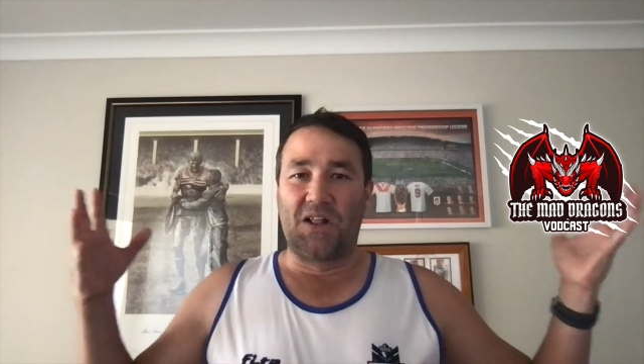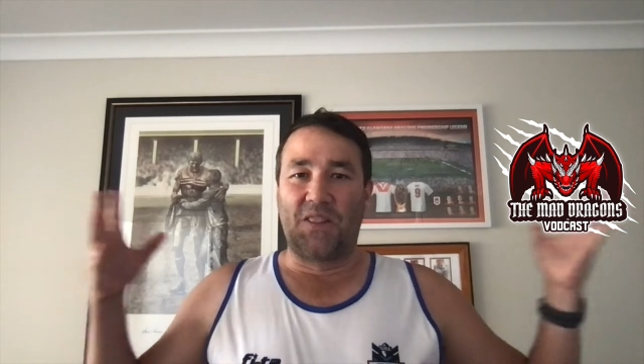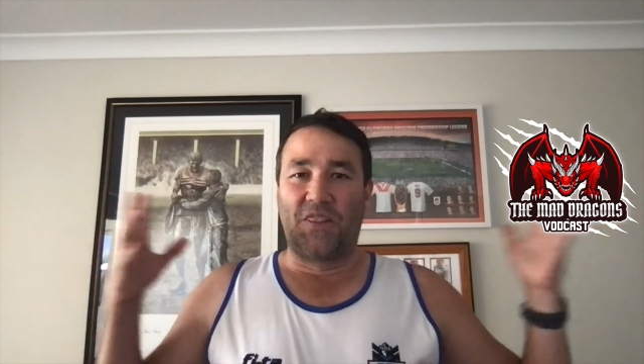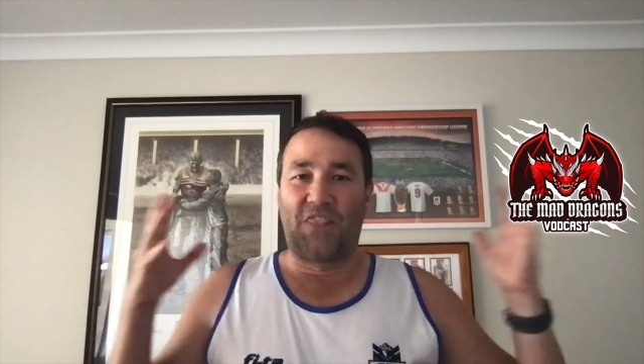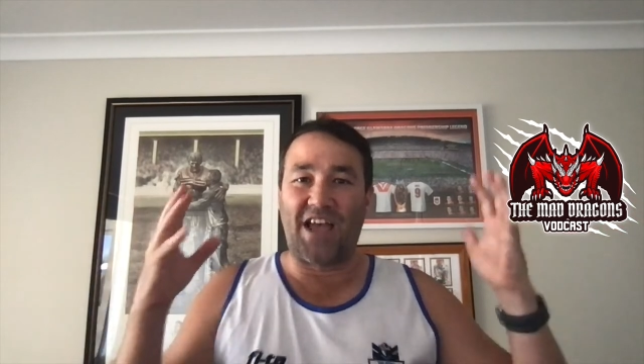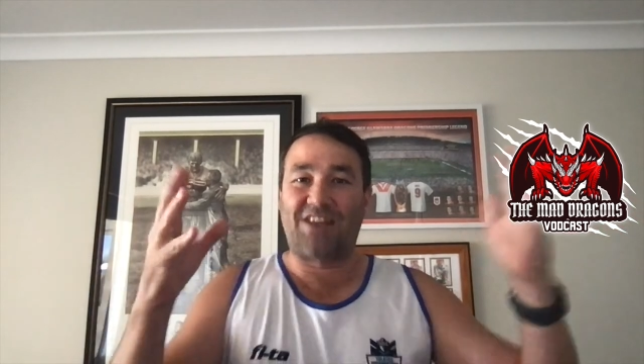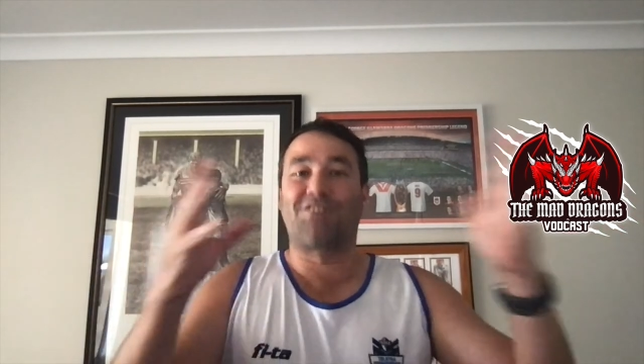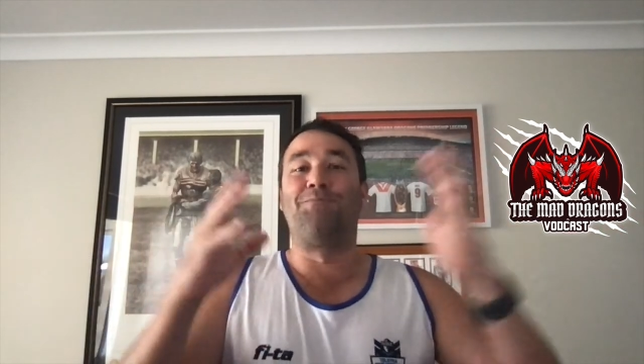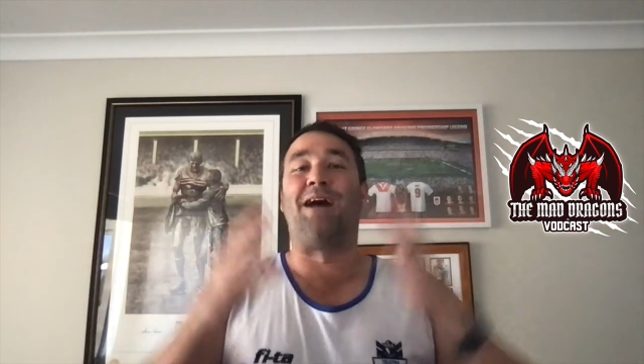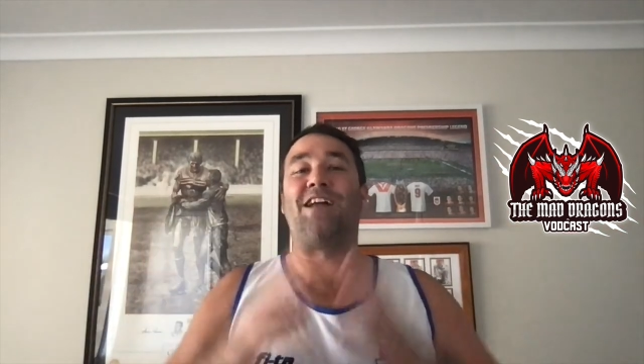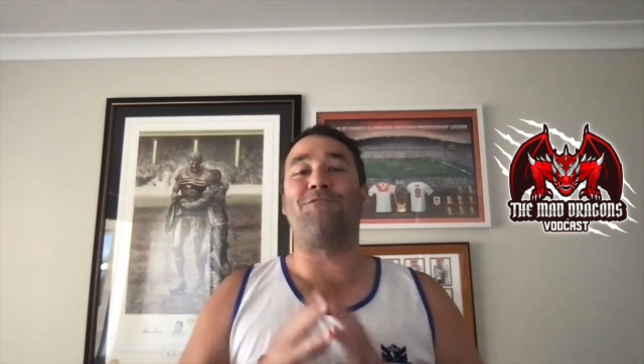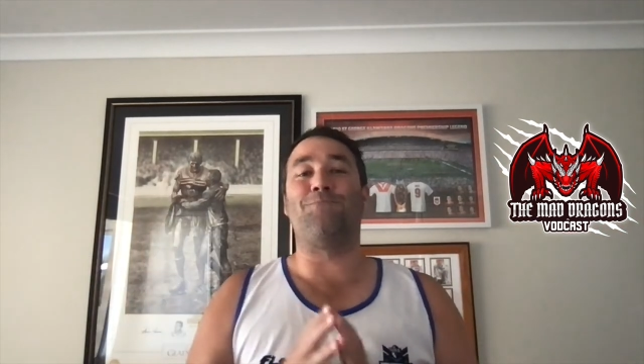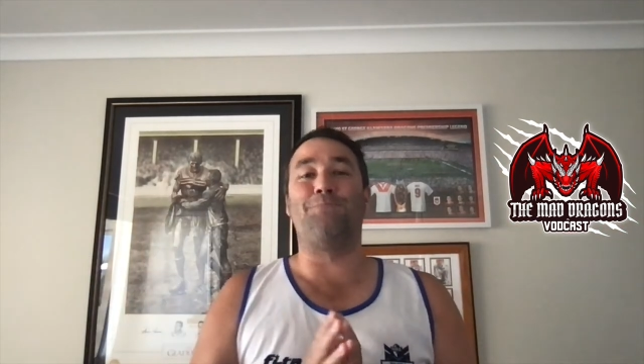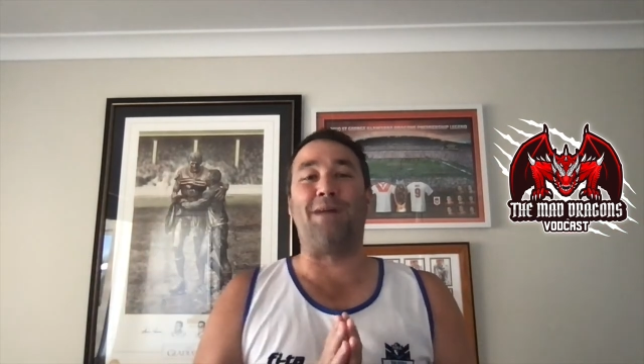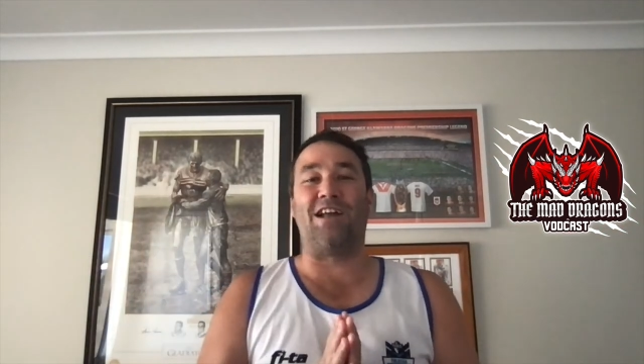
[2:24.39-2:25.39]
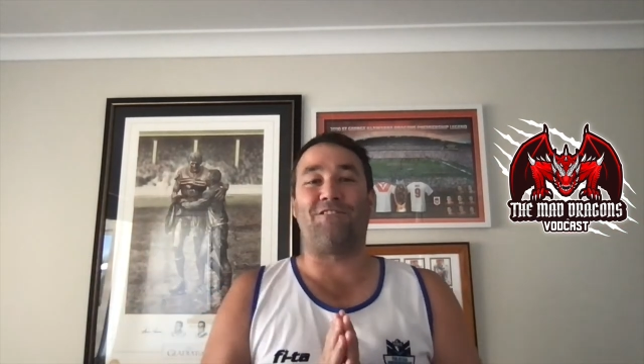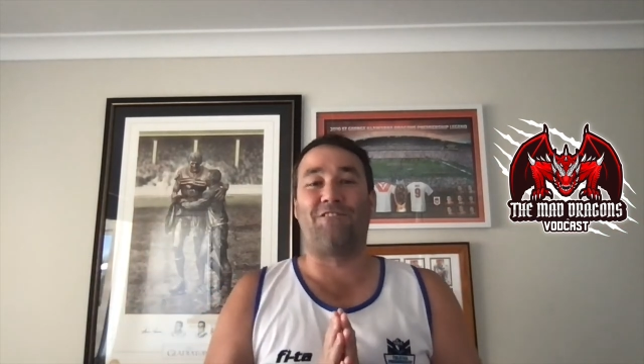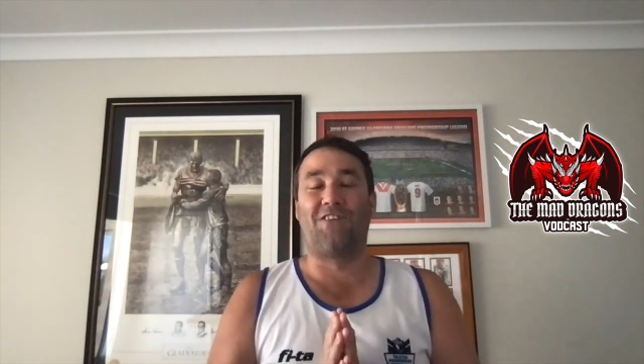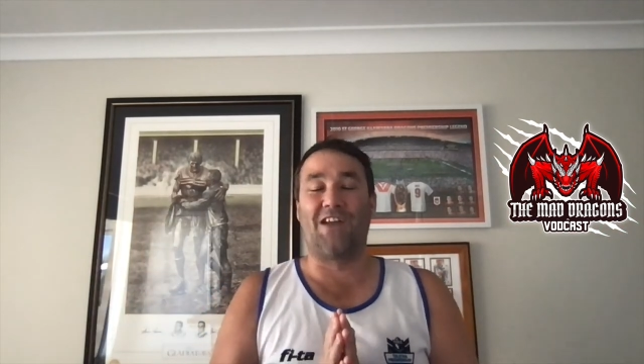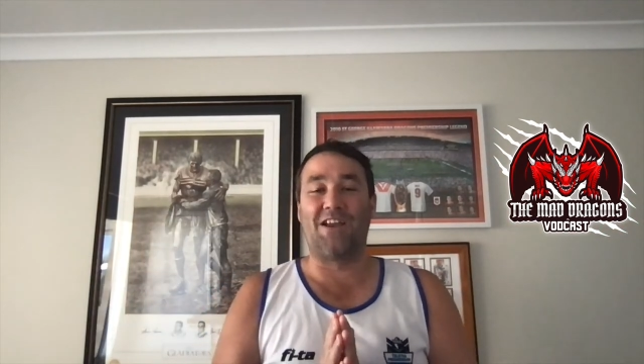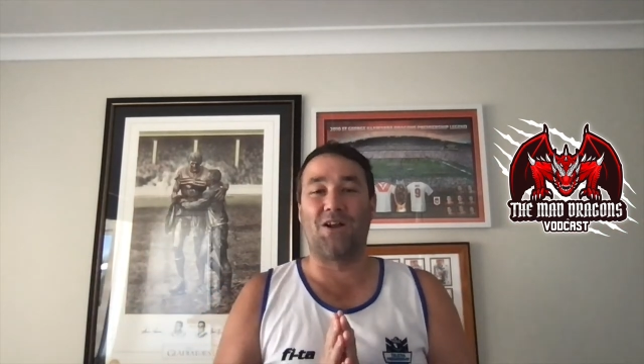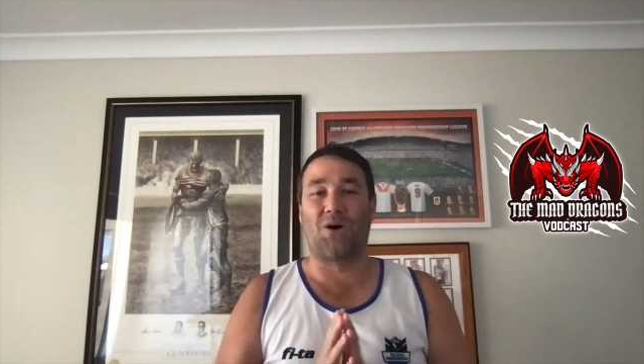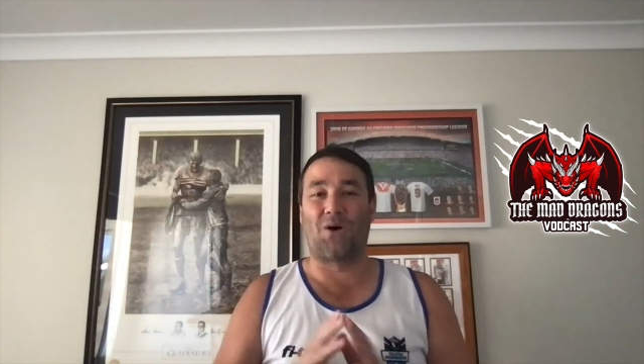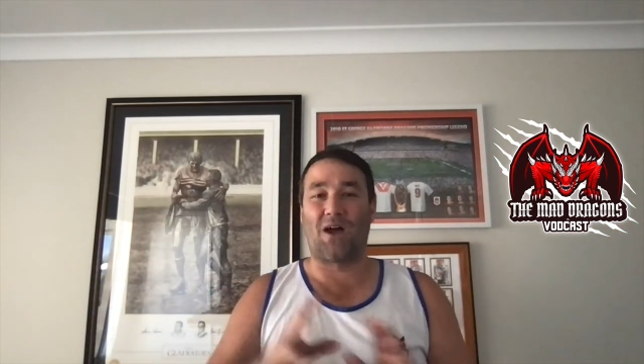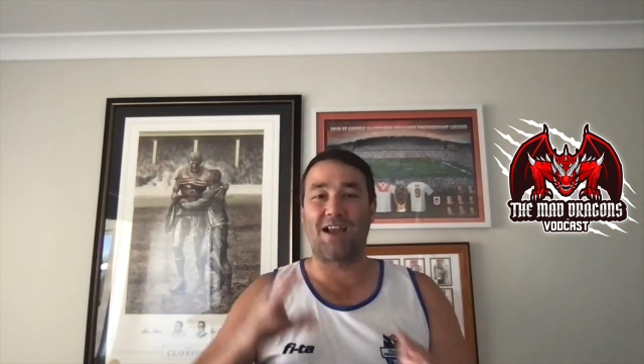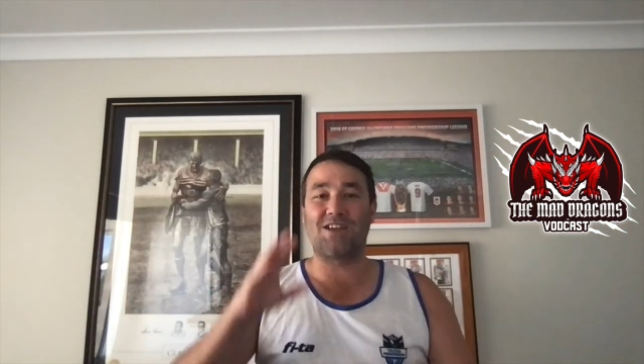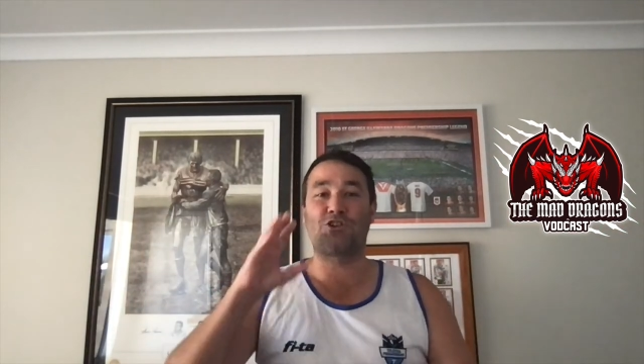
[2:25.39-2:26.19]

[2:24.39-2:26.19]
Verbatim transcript: That's Matt, Matt Feagai.